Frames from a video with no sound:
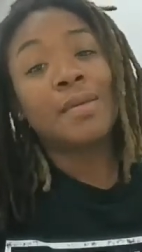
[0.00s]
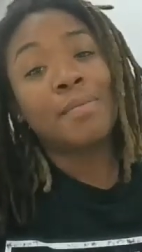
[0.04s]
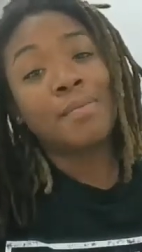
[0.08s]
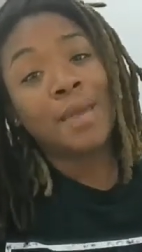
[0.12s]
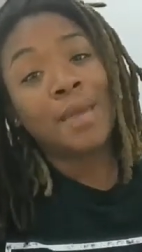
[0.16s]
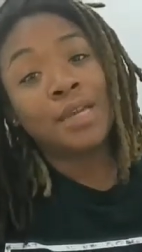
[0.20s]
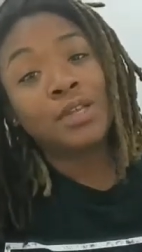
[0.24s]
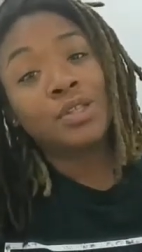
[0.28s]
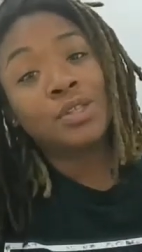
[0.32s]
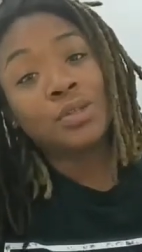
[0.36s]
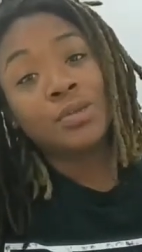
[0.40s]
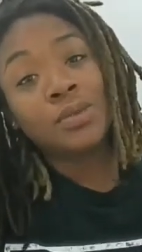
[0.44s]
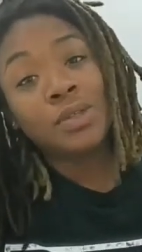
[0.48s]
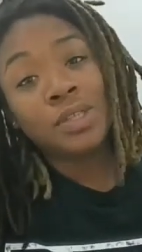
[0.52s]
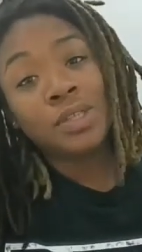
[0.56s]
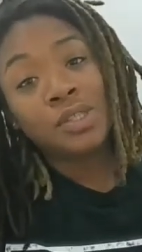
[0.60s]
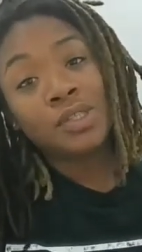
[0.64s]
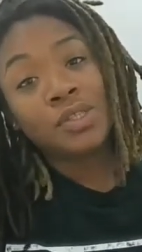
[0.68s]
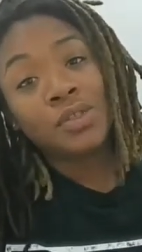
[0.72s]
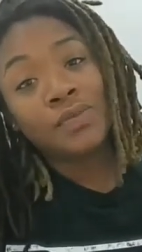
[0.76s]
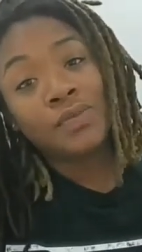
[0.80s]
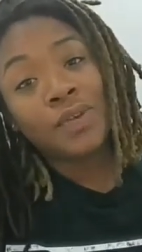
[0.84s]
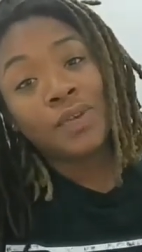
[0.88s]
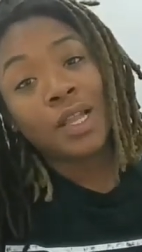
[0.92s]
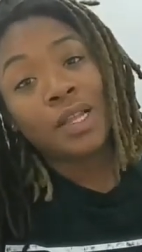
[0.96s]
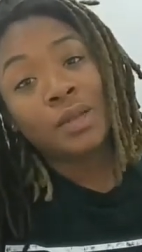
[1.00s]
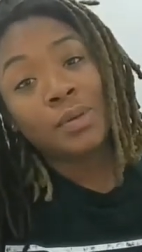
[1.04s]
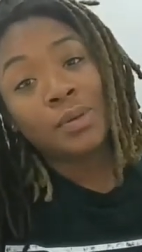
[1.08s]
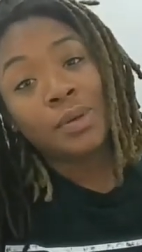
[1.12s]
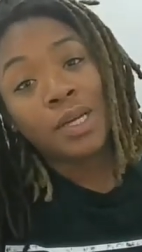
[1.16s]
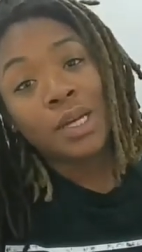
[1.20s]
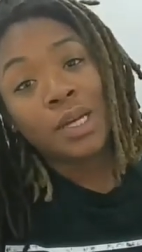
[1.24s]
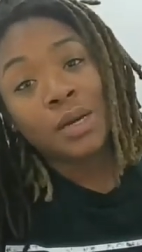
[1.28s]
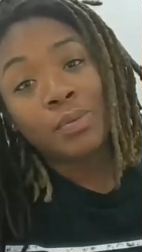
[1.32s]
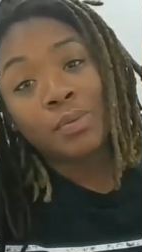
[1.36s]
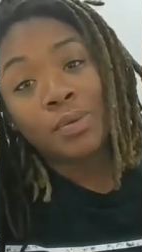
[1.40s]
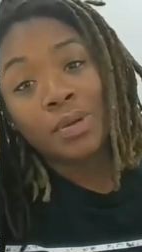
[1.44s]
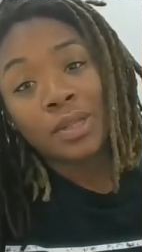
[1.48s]
make sure that you're
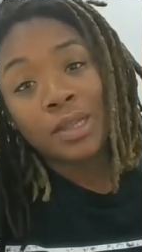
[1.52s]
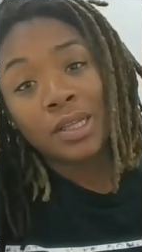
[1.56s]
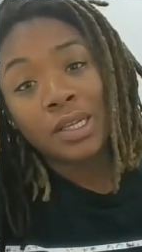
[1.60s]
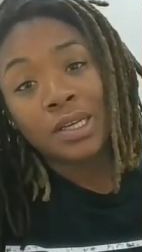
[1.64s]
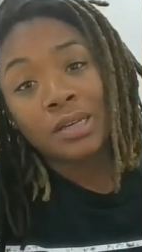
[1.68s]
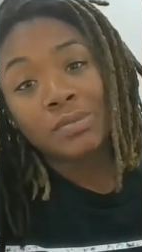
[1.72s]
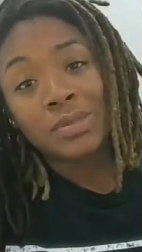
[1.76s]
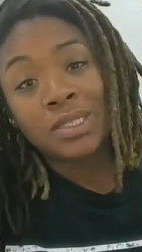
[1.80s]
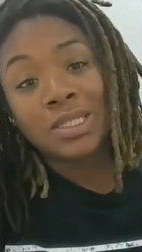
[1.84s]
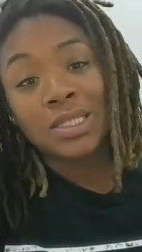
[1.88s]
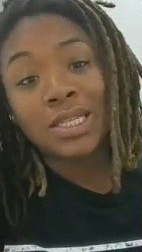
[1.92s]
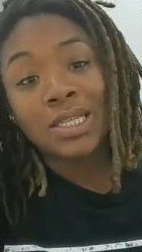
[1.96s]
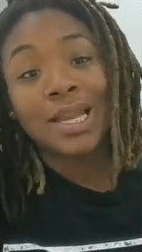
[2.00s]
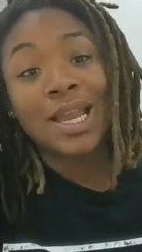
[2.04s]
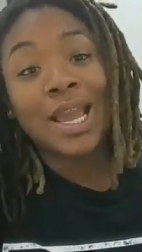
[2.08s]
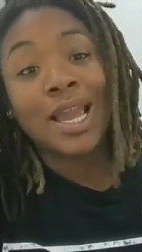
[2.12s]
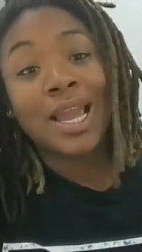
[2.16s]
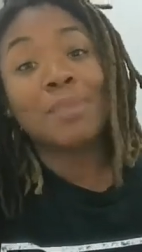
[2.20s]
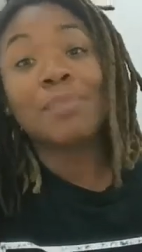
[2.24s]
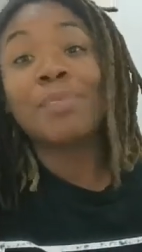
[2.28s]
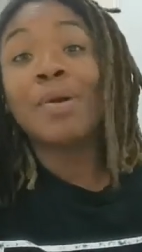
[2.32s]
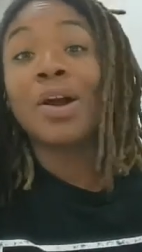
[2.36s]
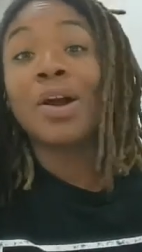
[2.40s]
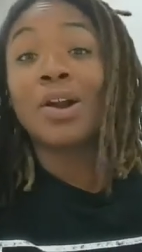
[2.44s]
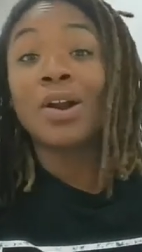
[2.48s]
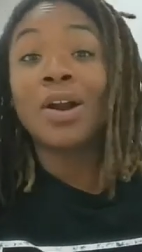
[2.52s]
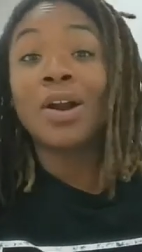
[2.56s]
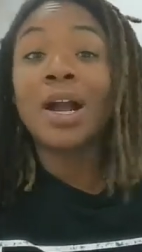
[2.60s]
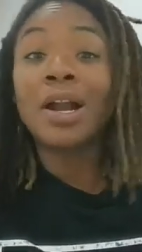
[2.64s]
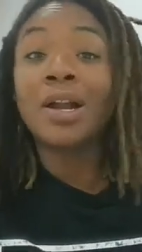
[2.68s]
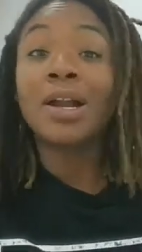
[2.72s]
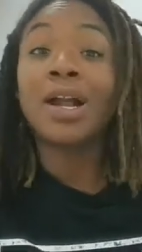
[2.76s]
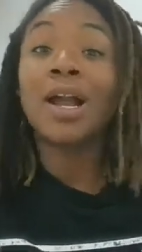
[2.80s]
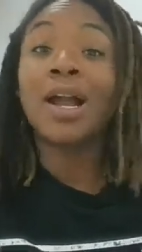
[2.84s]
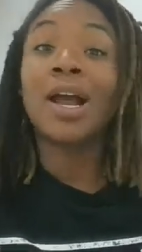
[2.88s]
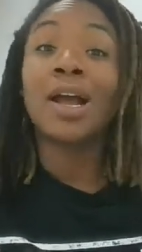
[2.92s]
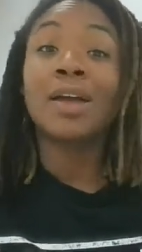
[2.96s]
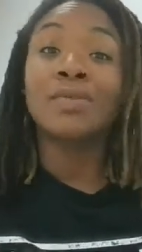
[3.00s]
following up with them to say, hey, per
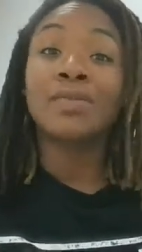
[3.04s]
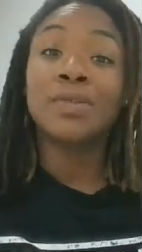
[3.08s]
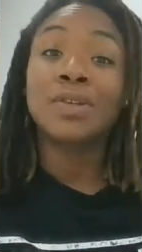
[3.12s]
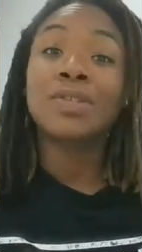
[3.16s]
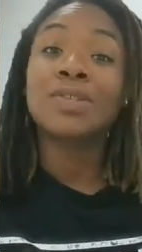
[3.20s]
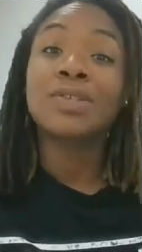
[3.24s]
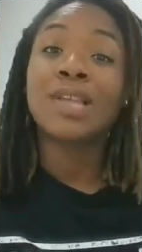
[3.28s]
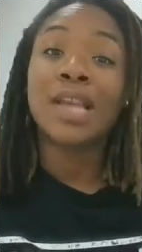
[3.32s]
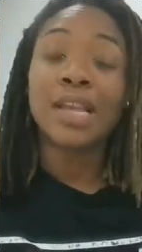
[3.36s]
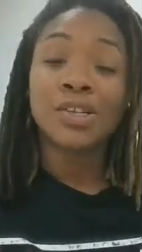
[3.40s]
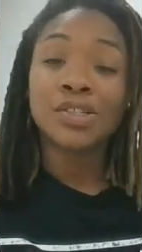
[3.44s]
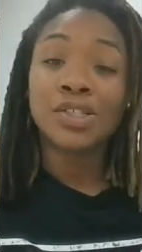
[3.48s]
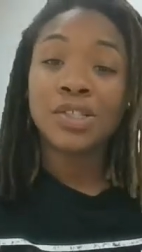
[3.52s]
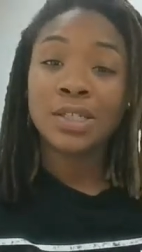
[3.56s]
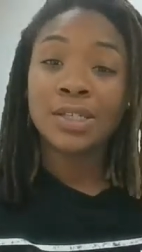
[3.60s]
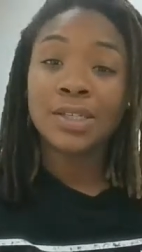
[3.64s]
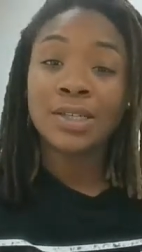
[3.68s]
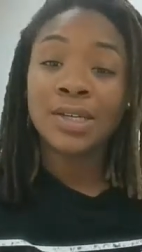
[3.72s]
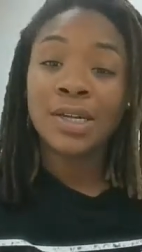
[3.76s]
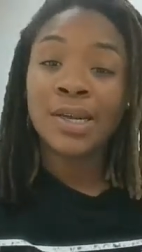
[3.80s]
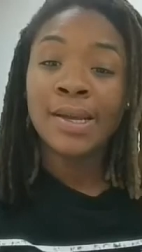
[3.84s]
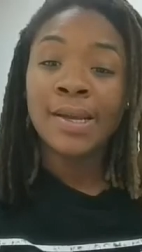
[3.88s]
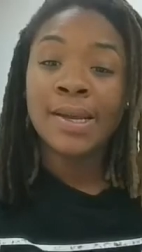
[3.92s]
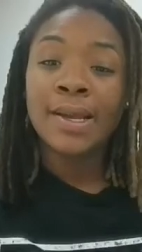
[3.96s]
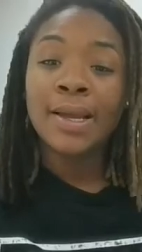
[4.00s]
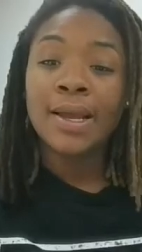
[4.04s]
our conversation,